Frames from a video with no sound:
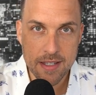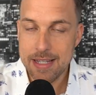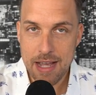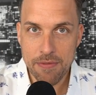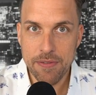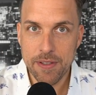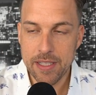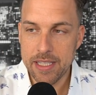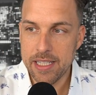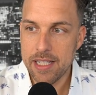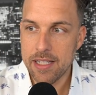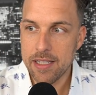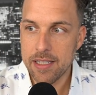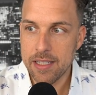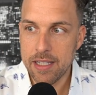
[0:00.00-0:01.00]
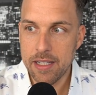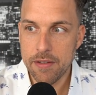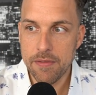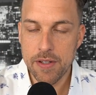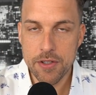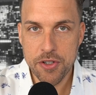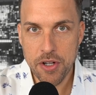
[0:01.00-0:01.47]
Definitely
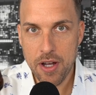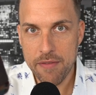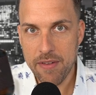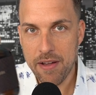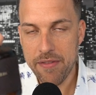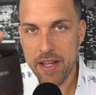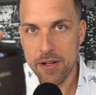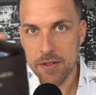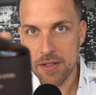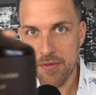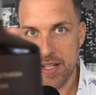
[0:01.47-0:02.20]
give John Varvatos